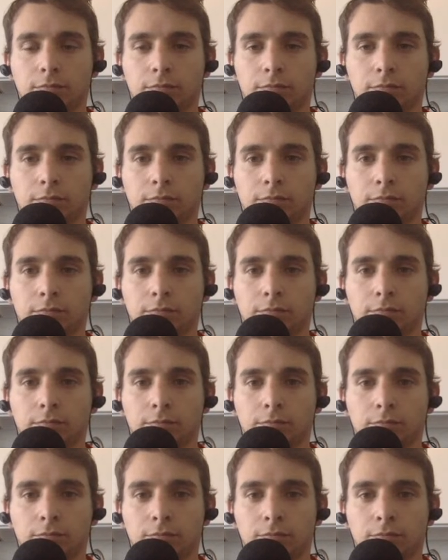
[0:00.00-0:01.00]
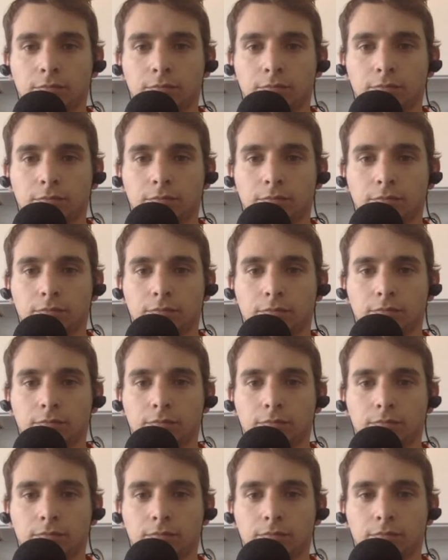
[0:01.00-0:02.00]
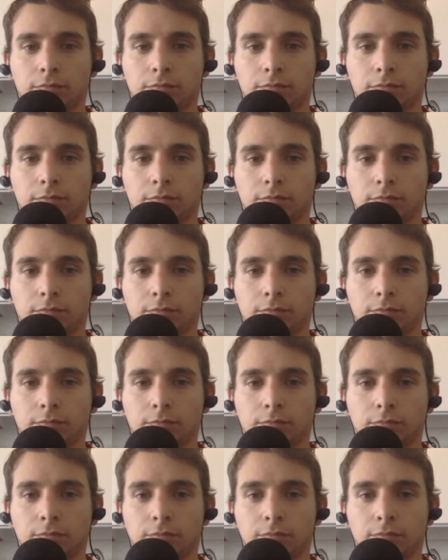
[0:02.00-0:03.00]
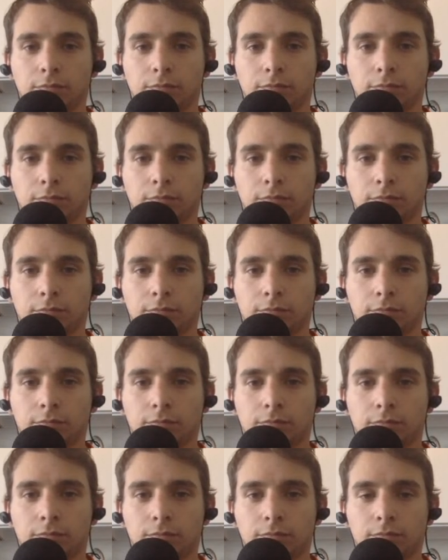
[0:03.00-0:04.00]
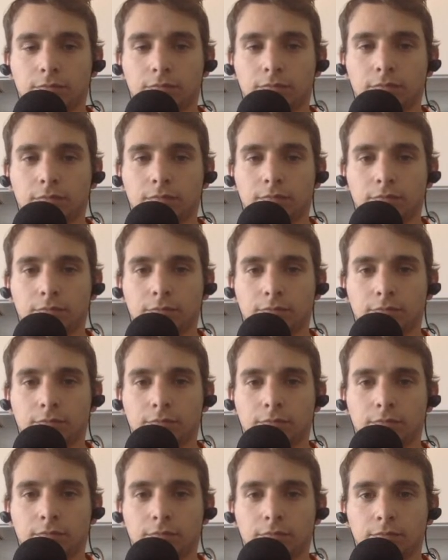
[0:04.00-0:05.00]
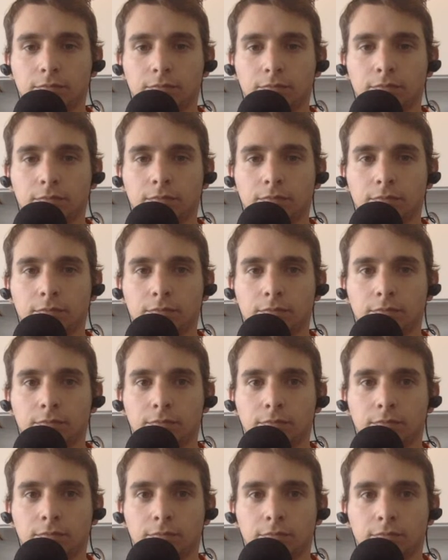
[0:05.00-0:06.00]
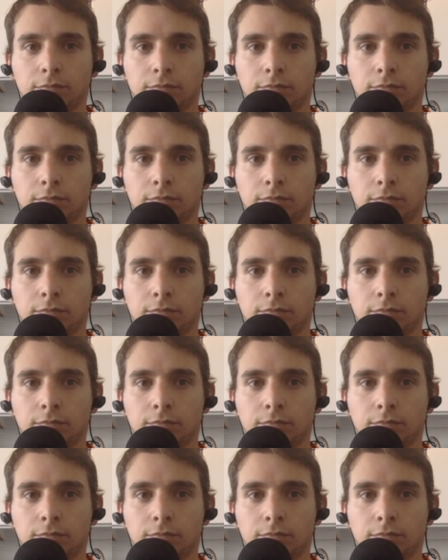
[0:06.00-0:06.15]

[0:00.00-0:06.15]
No words are spoken by the person on screen.